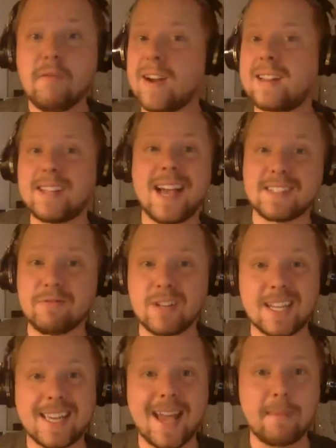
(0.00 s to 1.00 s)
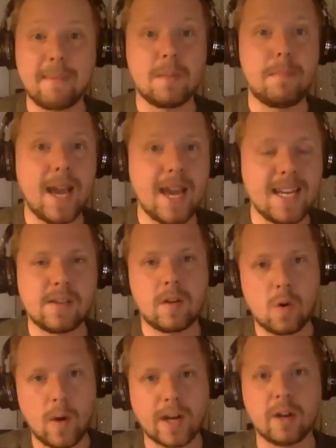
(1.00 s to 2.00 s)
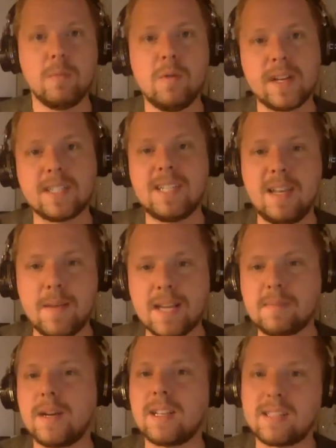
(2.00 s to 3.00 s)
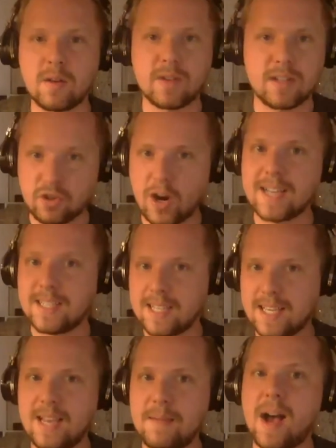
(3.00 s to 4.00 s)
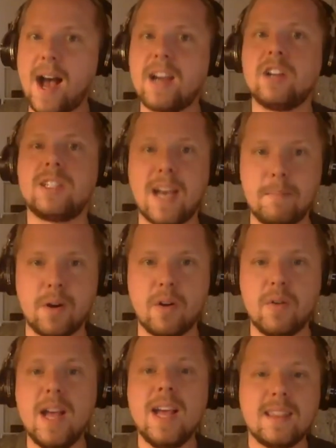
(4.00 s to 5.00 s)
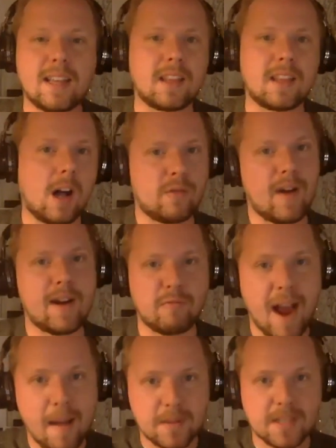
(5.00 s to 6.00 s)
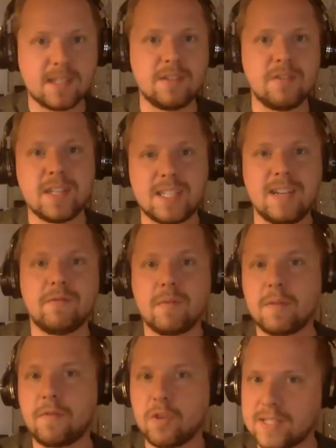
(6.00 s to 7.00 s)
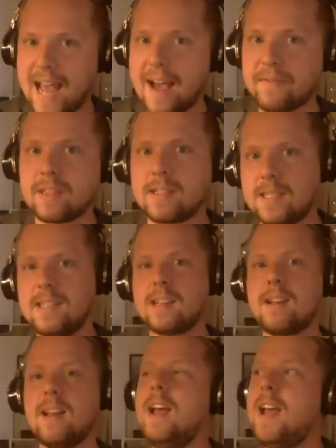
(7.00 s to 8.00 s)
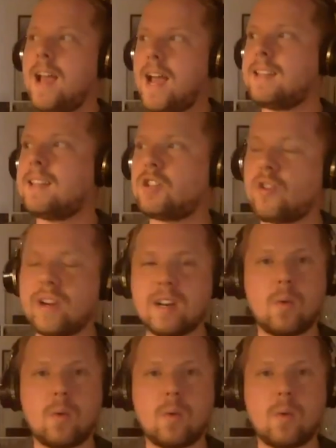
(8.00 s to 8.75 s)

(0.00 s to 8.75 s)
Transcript: Frankly, hasn't really kept the pace of a quicker moving team as Minnesota tries to keep a higher tempo than the Colorado Rapids do, his team from the first half of the season. And then they traded